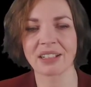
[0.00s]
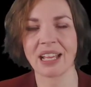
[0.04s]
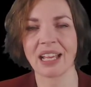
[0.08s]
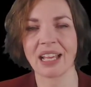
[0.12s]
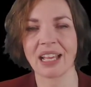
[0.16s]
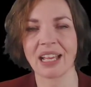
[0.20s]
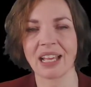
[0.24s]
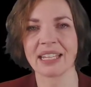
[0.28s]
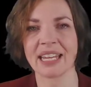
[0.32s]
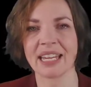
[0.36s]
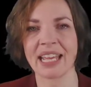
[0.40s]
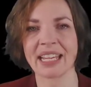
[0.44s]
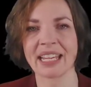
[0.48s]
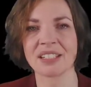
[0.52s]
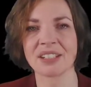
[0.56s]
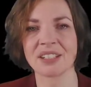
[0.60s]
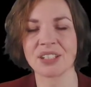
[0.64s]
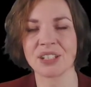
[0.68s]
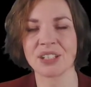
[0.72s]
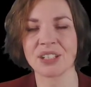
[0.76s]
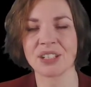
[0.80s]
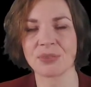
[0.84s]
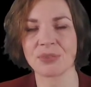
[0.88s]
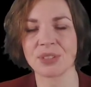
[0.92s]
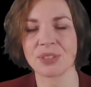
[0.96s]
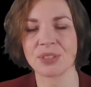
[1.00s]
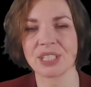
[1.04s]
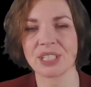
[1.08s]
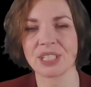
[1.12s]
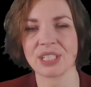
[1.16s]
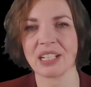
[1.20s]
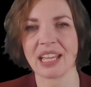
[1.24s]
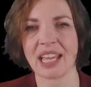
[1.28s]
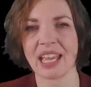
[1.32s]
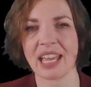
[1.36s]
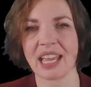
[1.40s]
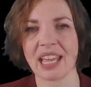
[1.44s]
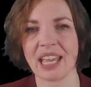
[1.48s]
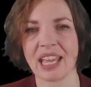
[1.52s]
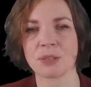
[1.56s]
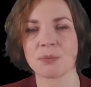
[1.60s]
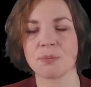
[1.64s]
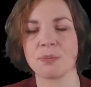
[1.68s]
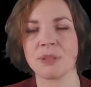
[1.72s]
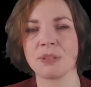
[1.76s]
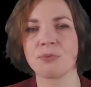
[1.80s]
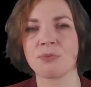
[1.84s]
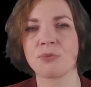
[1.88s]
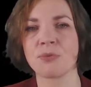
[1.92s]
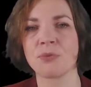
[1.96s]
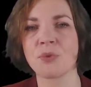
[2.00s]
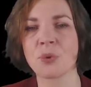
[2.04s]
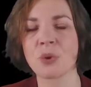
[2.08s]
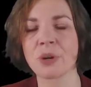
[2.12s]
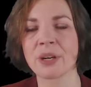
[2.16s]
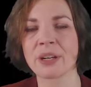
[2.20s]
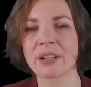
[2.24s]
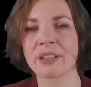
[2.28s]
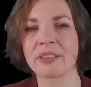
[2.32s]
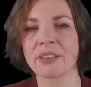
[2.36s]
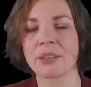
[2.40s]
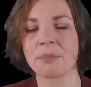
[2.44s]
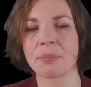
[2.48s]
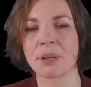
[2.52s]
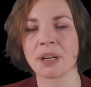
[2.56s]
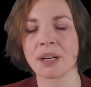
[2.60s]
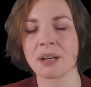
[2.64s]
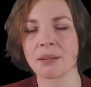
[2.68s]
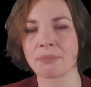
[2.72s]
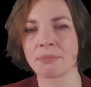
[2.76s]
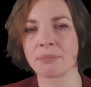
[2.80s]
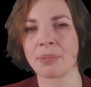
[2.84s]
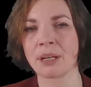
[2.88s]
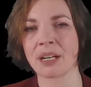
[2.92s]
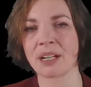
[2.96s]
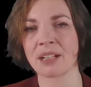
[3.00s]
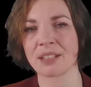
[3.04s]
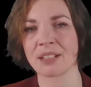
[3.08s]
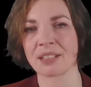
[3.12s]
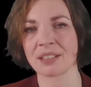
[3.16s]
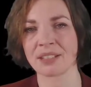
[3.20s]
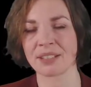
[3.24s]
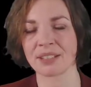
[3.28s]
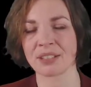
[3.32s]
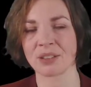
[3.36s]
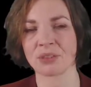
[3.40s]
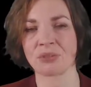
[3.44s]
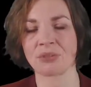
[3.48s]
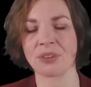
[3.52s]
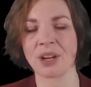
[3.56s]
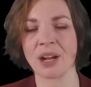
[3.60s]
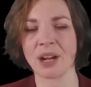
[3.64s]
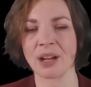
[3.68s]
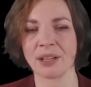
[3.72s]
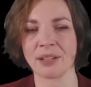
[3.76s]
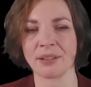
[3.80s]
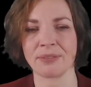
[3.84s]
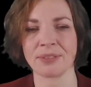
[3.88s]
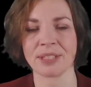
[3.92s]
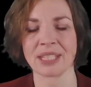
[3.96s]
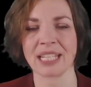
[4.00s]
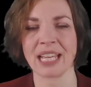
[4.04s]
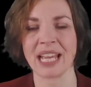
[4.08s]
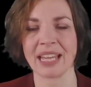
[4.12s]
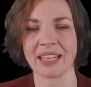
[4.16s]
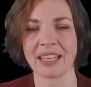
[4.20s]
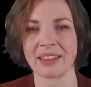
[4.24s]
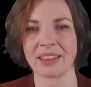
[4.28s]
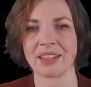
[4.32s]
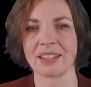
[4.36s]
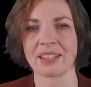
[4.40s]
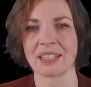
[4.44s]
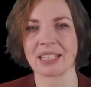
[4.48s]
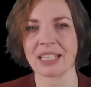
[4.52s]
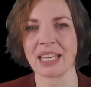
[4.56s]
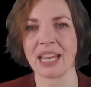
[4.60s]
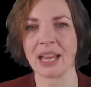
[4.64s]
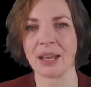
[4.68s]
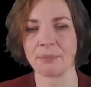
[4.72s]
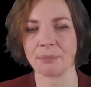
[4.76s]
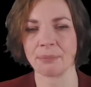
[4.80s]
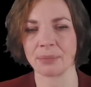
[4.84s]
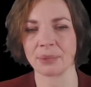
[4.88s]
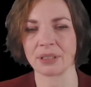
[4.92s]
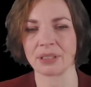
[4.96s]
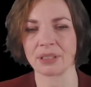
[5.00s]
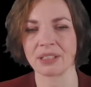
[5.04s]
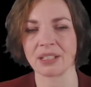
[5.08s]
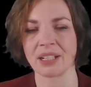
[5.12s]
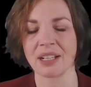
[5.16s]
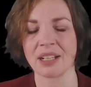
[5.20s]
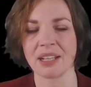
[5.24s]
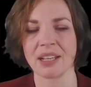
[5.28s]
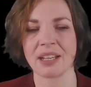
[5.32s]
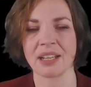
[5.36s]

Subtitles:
at negative delays before the pump pulse arrives at the sample.